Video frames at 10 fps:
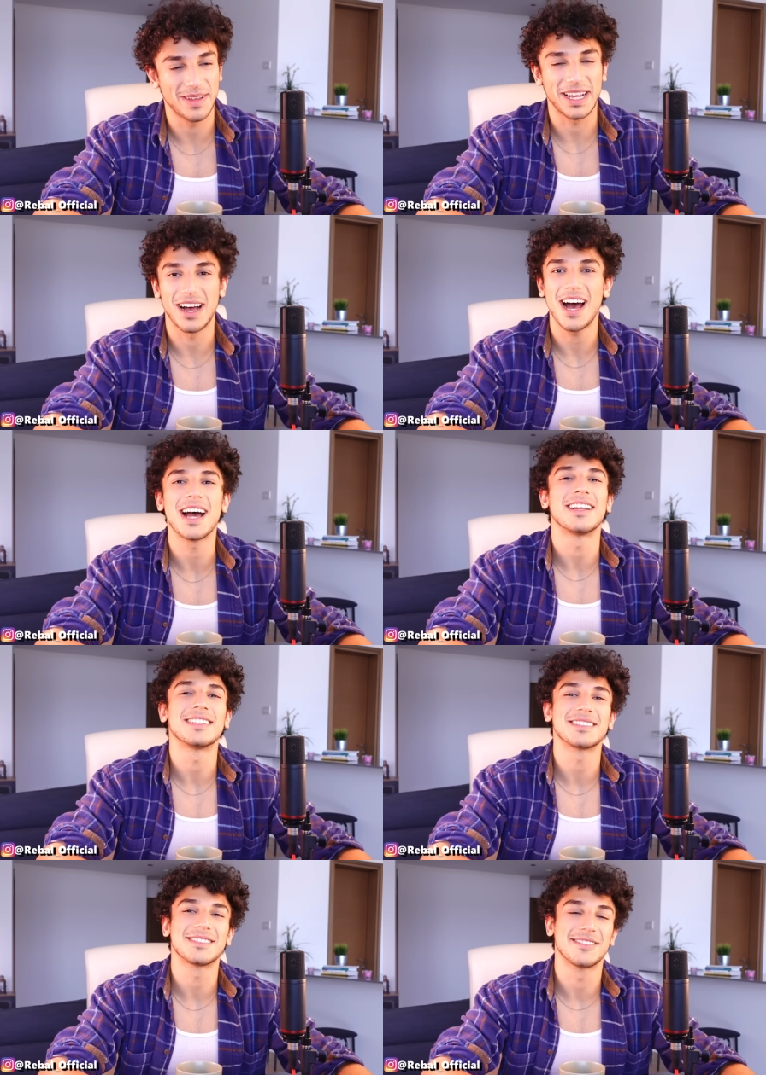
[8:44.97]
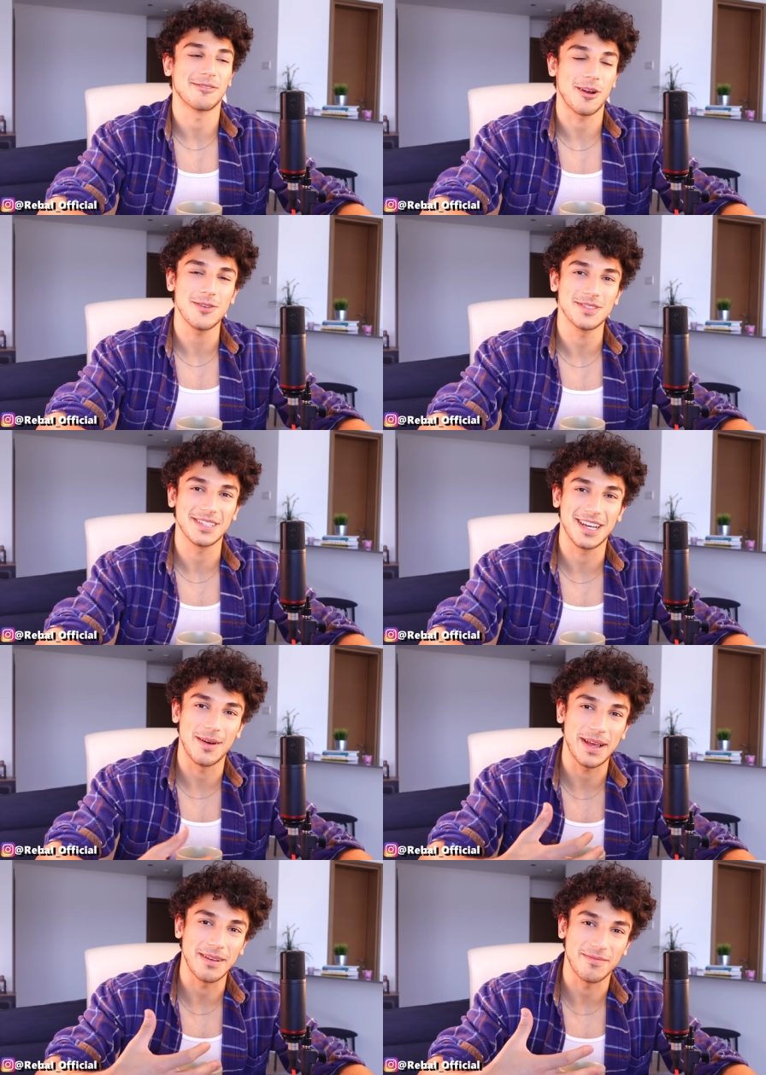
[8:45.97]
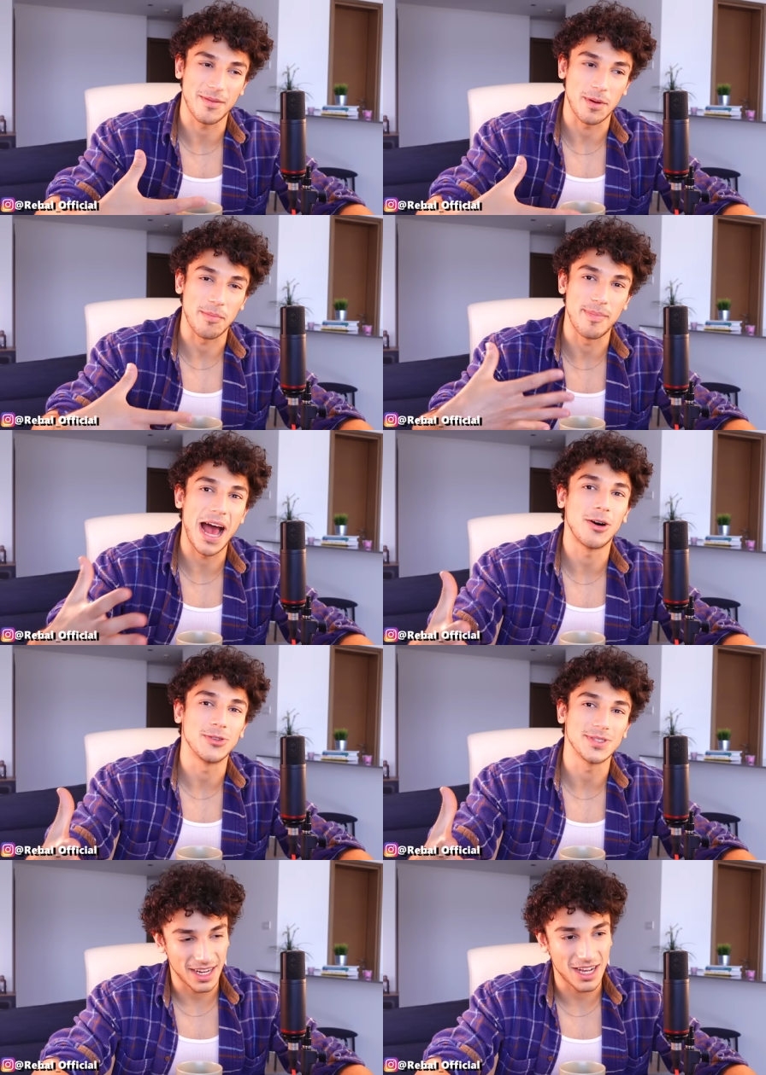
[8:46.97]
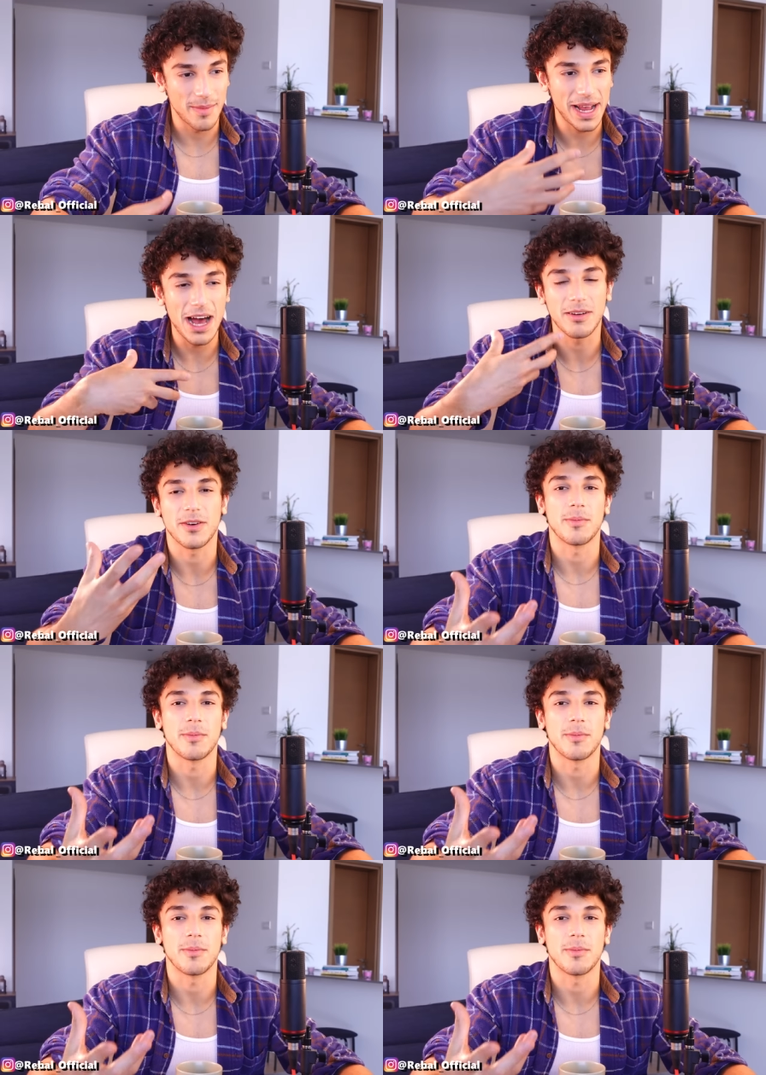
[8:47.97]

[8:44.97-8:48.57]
my god, this crow is coming from her bowels, like coming out of her